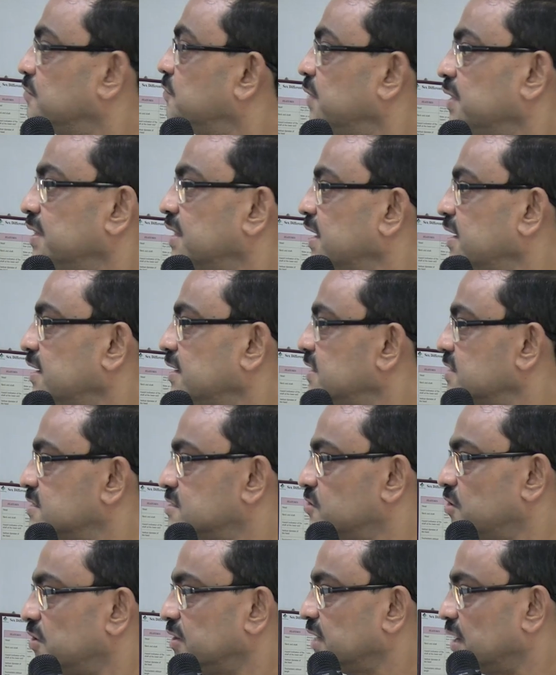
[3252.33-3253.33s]
whether it
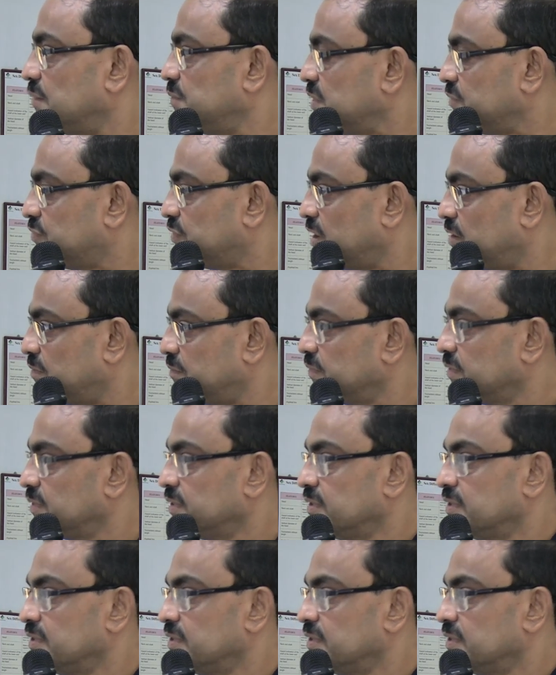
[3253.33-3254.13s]
is not coming from